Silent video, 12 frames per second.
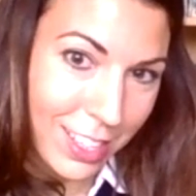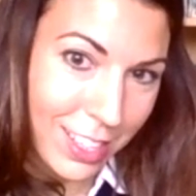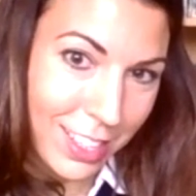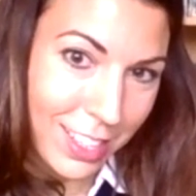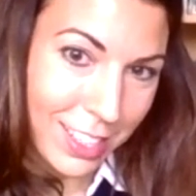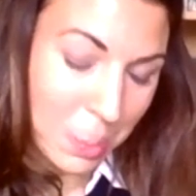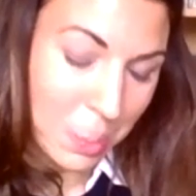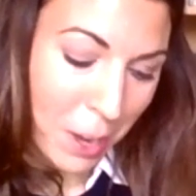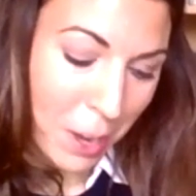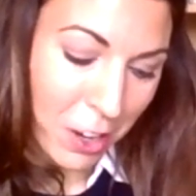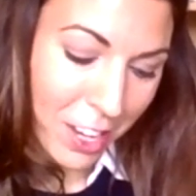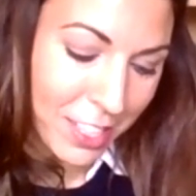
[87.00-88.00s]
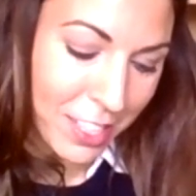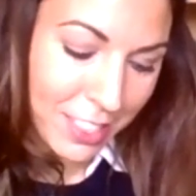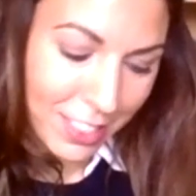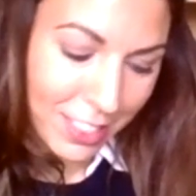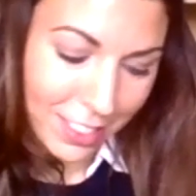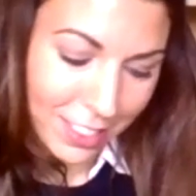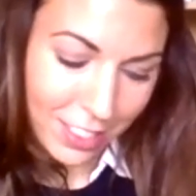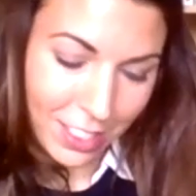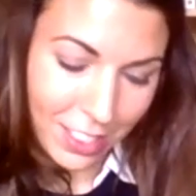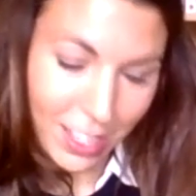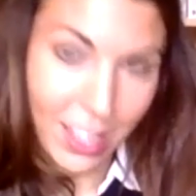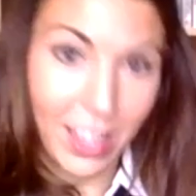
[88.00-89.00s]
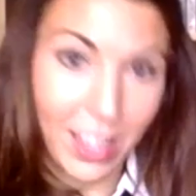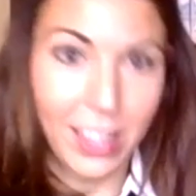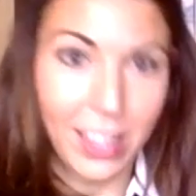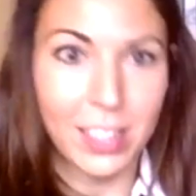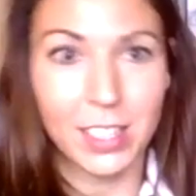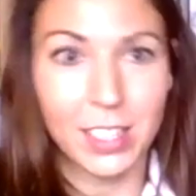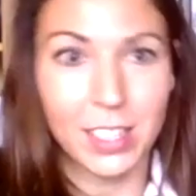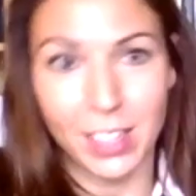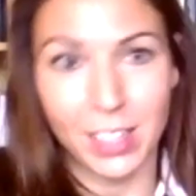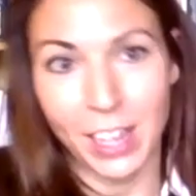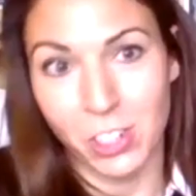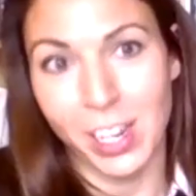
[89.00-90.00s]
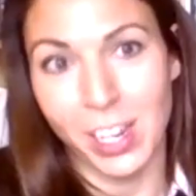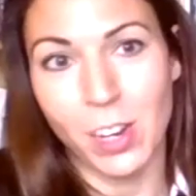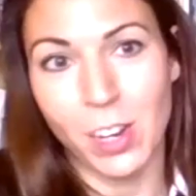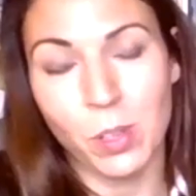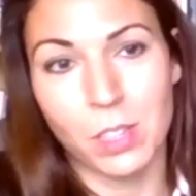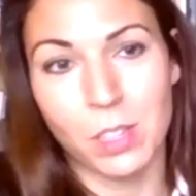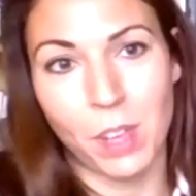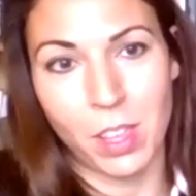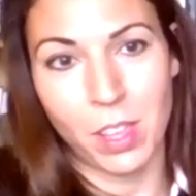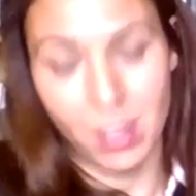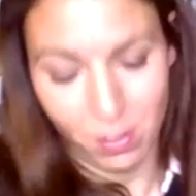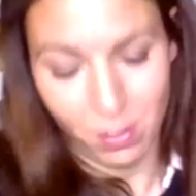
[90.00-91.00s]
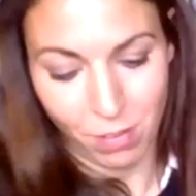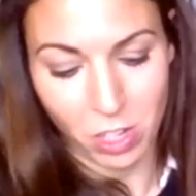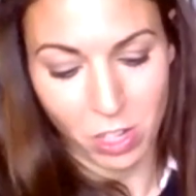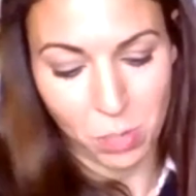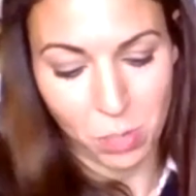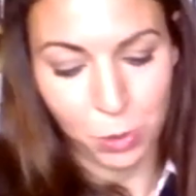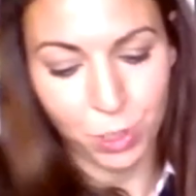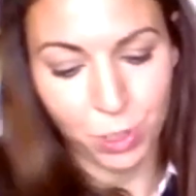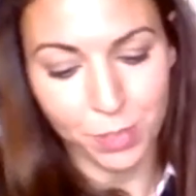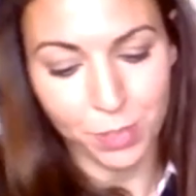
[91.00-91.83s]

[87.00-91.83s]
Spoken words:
asparagus, and actually lots of other vegetables.